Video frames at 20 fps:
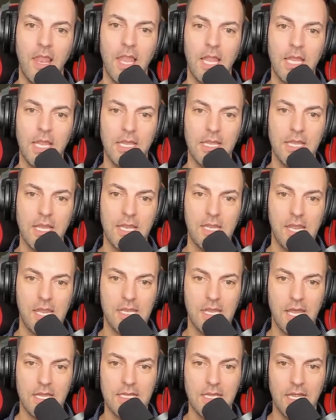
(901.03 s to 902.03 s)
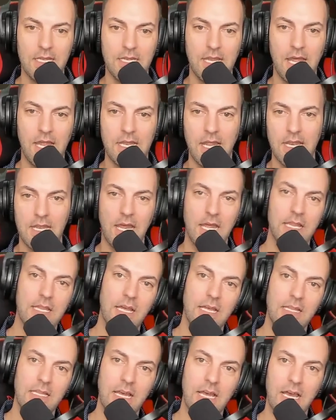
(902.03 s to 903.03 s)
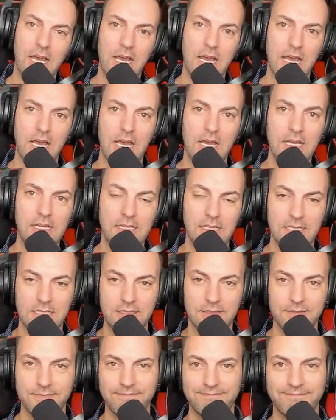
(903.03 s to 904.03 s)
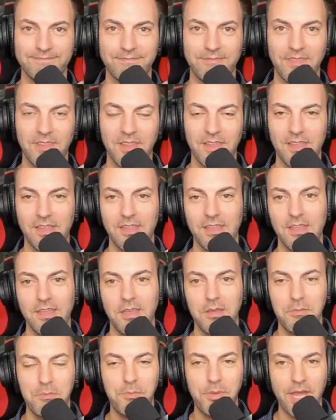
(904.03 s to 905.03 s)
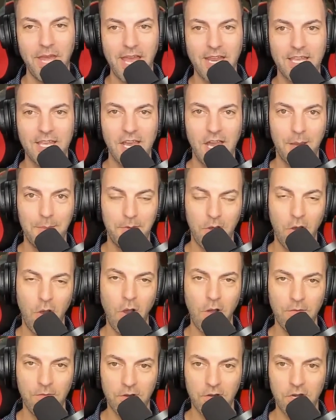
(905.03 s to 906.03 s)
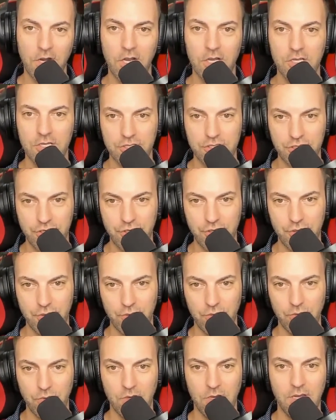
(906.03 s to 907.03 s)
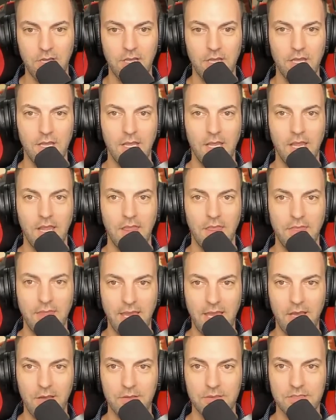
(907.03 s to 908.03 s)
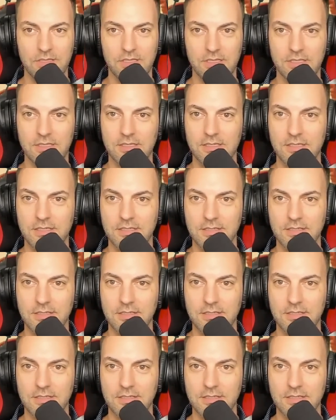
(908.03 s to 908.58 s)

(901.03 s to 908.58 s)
La la la la la la la la la. Back up over 2,000.